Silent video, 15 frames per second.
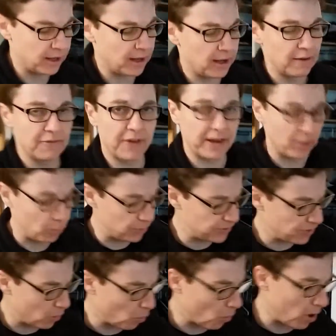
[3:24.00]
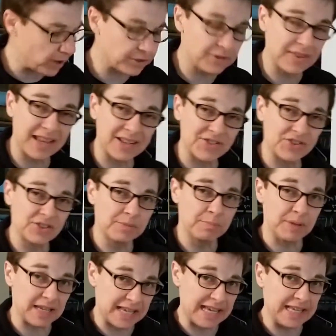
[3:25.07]
a vial with water that has
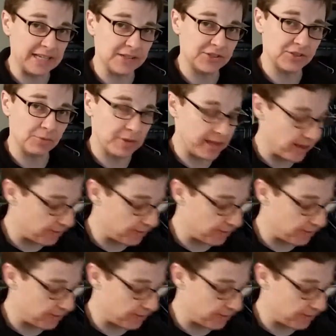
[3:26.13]
been heated. So we